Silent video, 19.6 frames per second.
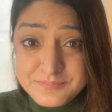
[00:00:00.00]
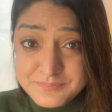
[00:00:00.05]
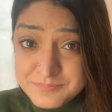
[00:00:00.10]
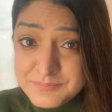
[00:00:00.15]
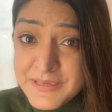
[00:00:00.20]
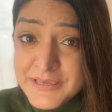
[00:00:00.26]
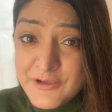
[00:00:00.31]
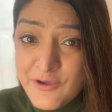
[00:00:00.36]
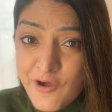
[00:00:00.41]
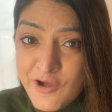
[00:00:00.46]

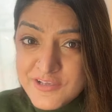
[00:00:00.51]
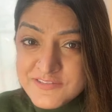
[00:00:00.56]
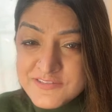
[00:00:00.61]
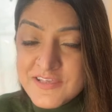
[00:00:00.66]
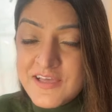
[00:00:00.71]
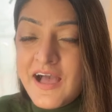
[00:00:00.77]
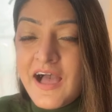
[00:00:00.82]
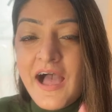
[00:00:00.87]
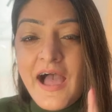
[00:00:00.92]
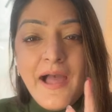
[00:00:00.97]
because
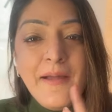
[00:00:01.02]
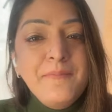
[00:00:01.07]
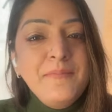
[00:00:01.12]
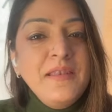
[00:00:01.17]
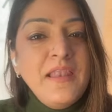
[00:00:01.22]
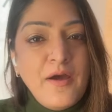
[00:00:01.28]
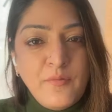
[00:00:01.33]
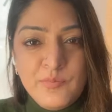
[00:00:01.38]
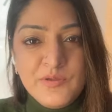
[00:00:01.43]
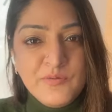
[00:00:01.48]
I'm
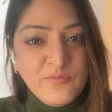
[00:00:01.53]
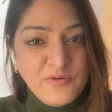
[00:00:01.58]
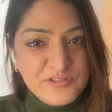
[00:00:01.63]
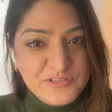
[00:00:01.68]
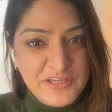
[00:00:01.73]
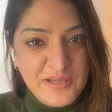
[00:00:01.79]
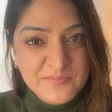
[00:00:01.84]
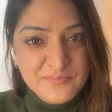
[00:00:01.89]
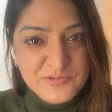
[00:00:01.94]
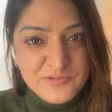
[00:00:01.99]
loving what
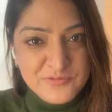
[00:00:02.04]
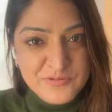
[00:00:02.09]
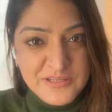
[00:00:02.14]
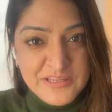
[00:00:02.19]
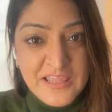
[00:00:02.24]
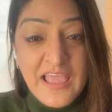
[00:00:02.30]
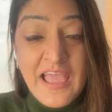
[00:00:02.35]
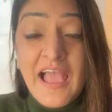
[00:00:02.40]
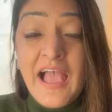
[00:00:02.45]
I'm doing.